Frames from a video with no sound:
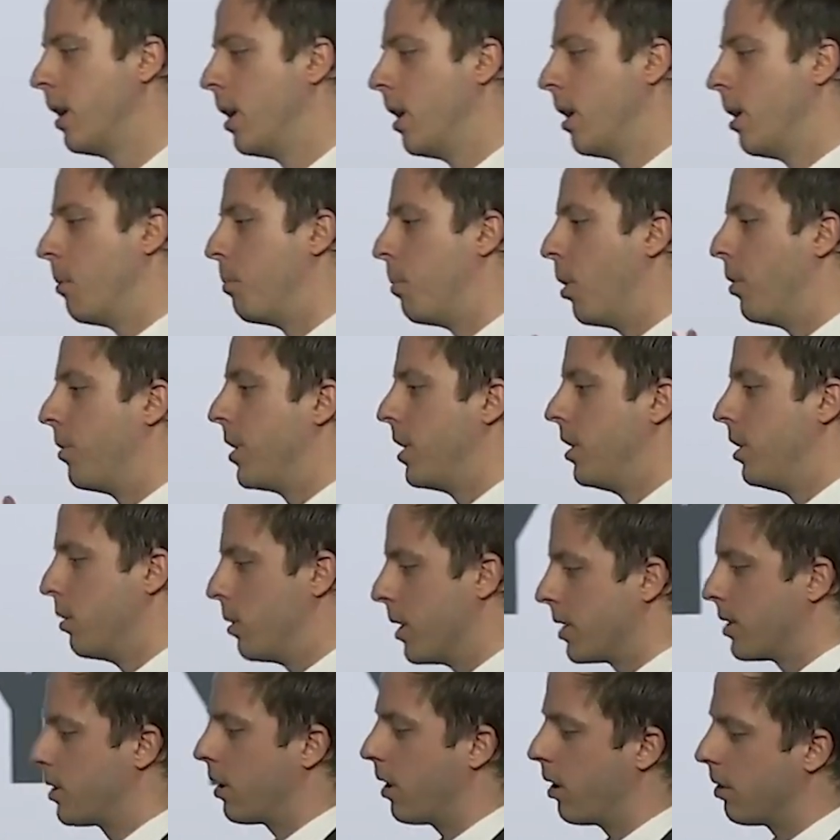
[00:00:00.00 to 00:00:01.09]
both in
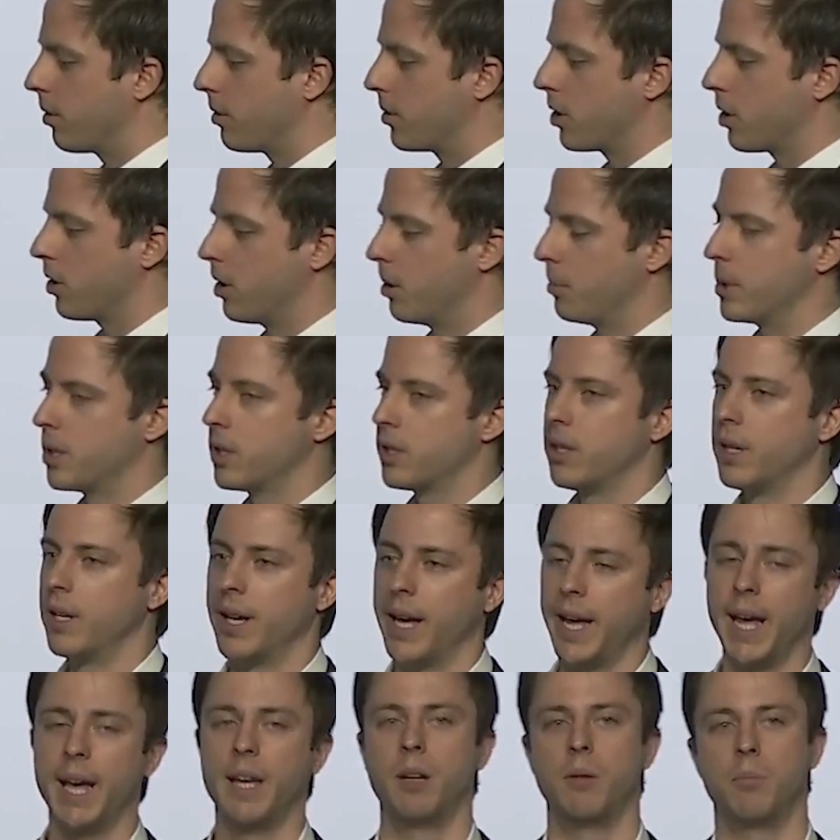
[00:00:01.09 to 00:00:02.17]
US dollar terms
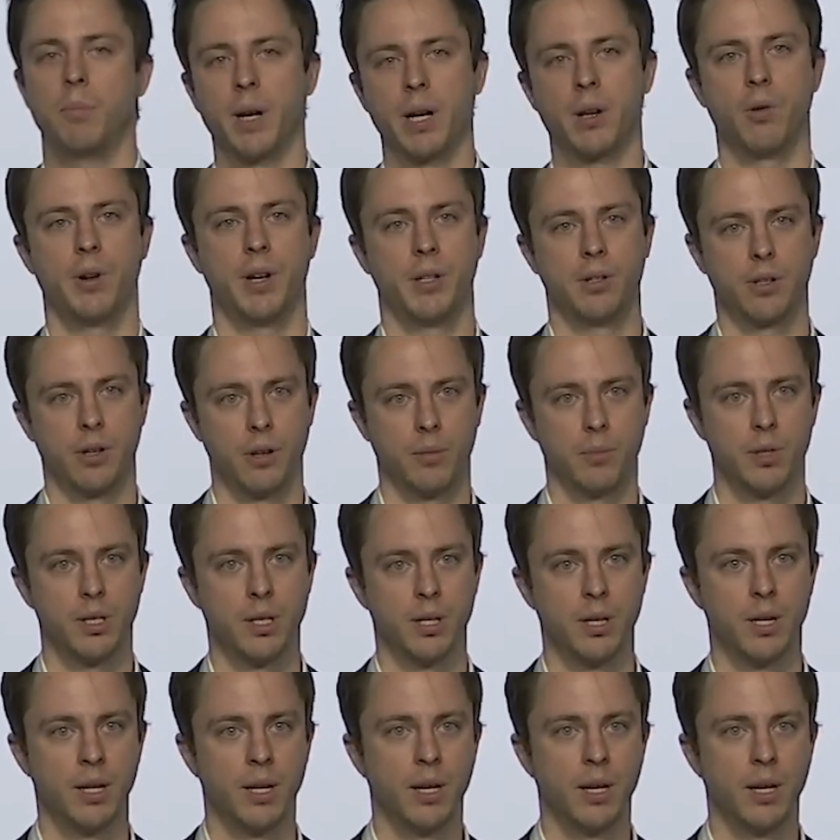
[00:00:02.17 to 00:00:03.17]
and in Bitcoin terms.